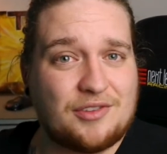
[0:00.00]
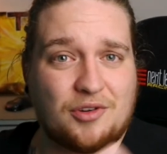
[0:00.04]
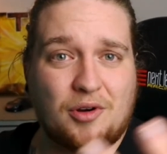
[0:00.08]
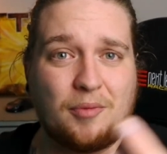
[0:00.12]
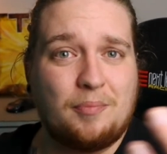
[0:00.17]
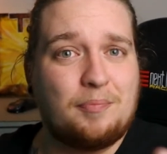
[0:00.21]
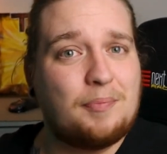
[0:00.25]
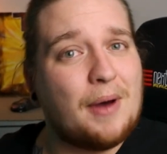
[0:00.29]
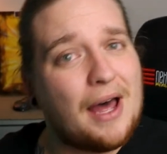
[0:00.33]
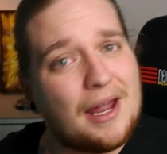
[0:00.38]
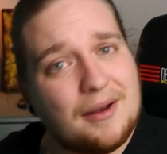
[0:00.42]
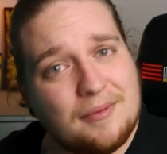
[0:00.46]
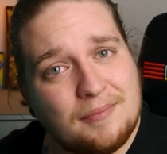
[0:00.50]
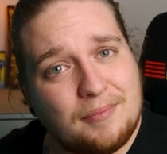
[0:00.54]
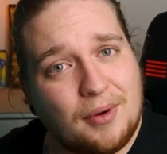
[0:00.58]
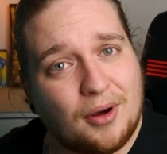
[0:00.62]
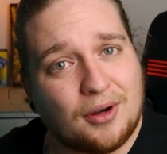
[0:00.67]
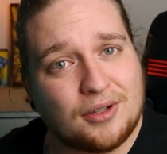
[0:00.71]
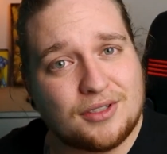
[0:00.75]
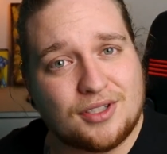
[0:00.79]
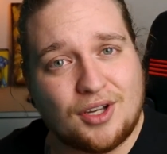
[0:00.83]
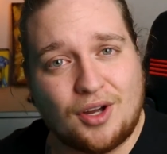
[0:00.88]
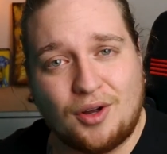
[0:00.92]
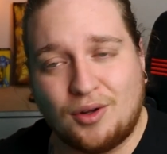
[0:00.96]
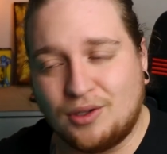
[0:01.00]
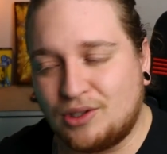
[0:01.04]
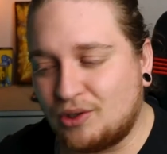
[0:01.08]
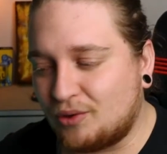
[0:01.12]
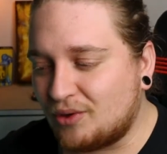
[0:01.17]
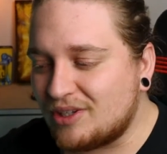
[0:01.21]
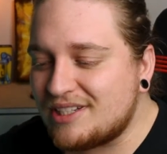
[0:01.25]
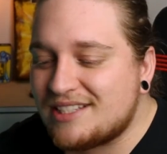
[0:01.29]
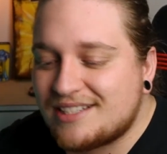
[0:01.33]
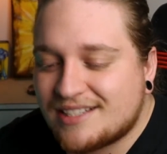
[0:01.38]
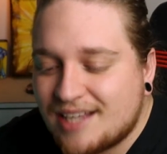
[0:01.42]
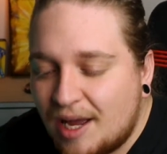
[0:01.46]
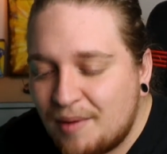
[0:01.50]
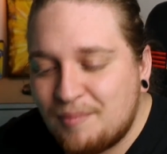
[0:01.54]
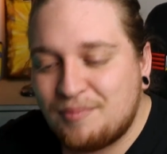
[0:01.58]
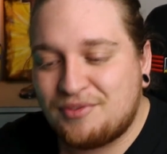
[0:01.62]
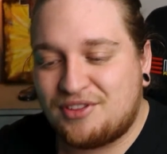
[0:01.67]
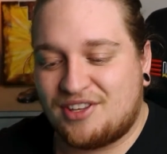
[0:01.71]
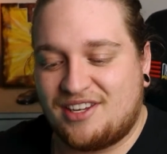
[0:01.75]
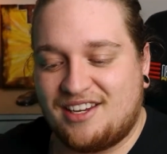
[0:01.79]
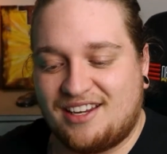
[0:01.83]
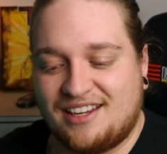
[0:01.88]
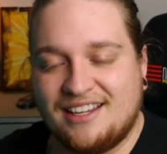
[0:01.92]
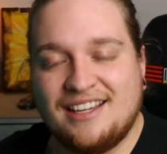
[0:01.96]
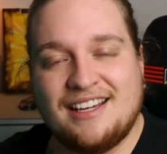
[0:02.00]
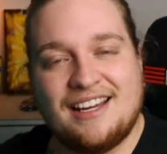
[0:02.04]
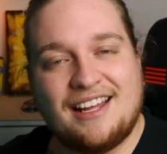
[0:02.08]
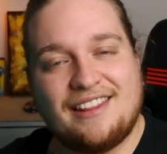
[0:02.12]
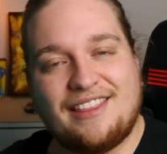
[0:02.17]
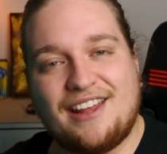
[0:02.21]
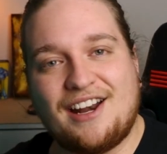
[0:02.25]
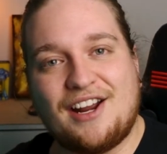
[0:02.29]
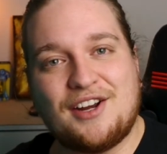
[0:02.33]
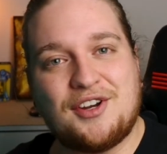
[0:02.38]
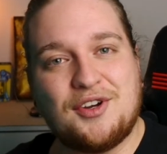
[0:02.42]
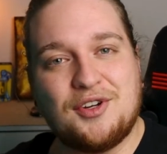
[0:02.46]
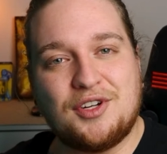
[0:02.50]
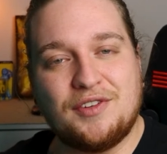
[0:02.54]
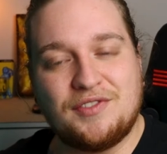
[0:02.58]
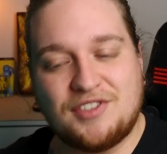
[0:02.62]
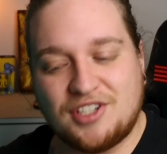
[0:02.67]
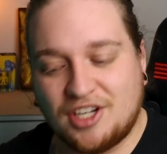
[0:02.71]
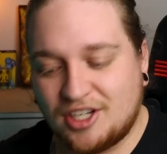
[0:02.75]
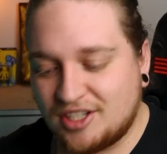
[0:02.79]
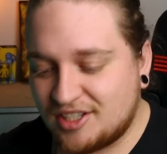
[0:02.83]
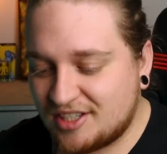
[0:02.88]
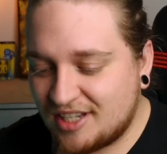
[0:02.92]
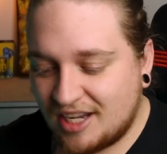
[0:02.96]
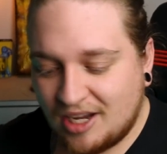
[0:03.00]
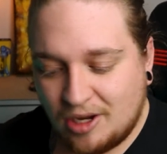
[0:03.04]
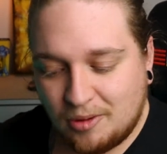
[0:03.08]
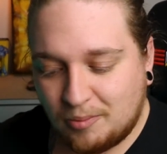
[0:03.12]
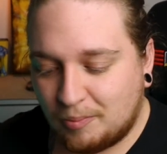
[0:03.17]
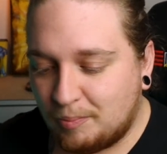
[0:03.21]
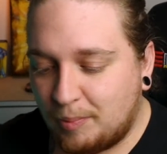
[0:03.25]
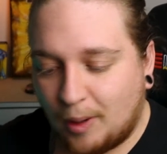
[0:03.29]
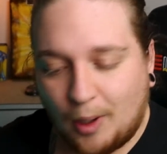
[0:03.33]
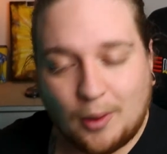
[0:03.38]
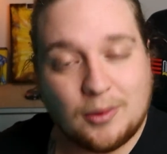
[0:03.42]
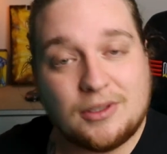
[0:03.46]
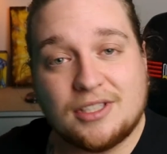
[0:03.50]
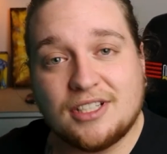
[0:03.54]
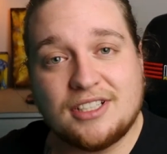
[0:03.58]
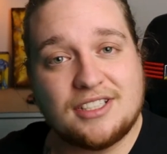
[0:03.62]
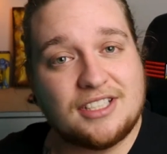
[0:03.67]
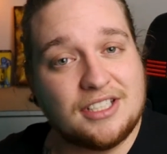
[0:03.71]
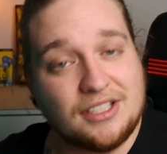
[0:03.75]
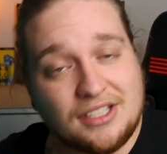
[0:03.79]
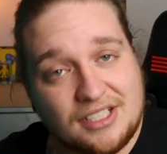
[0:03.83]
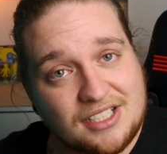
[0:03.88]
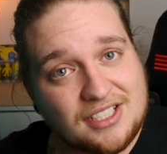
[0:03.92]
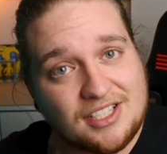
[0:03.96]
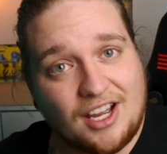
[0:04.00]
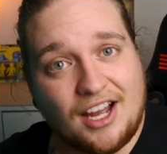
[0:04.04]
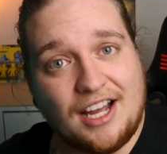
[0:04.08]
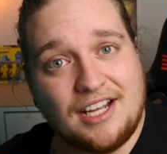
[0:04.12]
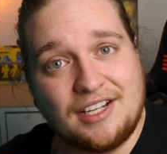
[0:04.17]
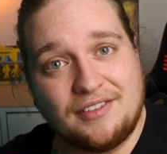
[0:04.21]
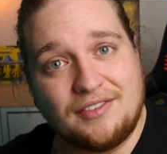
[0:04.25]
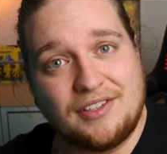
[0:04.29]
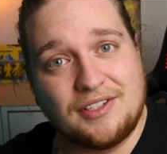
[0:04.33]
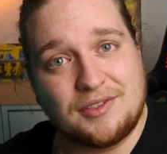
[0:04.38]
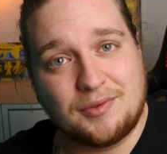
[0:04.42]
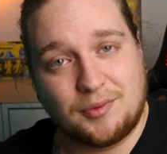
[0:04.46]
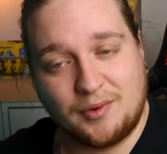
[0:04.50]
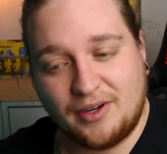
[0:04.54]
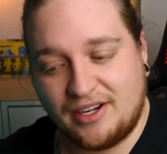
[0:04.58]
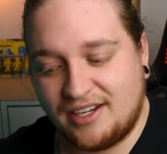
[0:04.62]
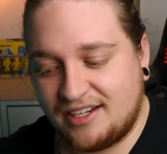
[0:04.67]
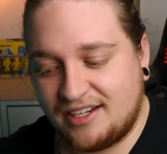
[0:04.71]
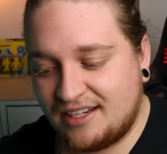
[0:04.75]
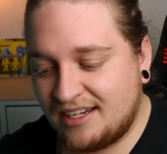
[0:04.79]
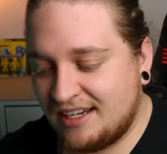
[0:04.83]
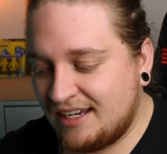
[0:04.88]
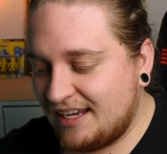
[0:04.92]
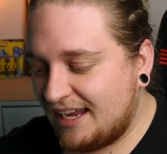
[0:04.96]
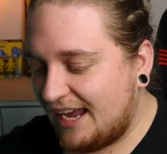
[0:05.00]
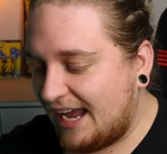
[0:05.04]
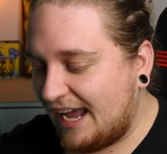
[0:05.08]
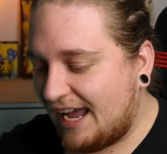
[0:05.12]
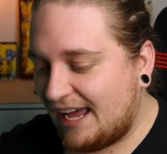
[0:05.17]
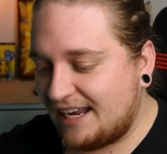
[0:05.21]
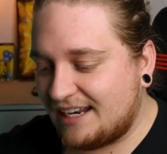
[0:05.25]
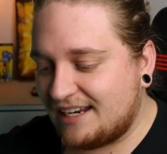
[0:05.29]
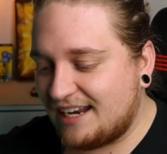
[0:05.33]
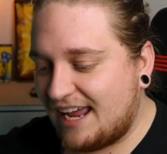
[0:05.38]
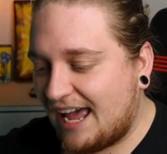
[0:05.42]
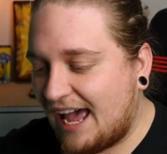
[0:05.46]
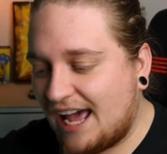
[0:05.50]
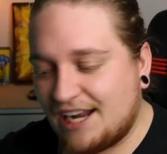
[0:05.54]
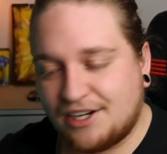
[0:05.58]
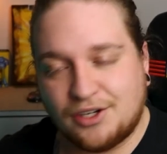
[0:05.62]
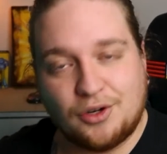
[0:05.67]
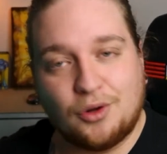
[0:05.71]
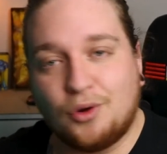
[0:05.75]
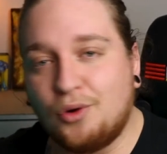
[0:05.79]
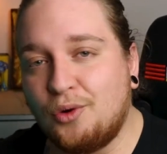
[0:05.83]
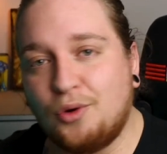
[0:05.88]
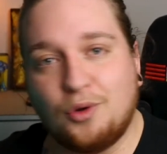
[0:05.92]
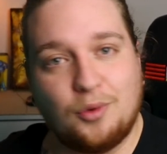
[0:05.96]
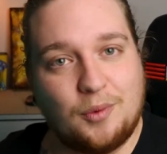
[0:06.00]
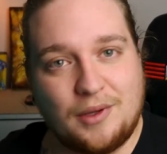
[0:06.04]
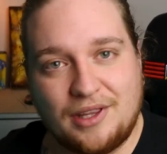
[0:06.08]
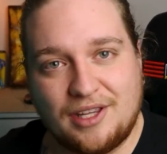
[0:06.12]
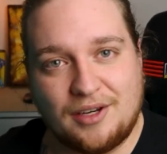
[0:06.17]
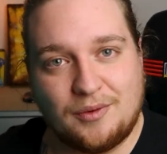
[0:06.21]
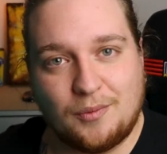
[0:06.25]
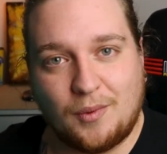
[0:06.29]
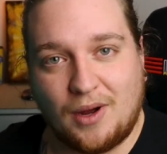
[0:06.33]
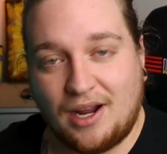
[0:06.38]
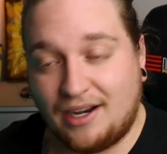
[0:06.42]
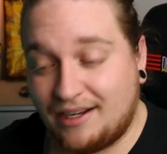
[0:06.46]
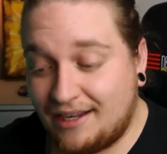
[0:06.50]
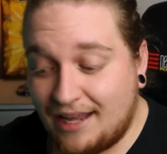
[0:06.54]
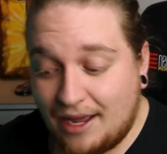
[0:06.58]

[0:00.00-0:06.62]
or a button box holder or something that I could have just bolted to the side of this rig and had it all within one.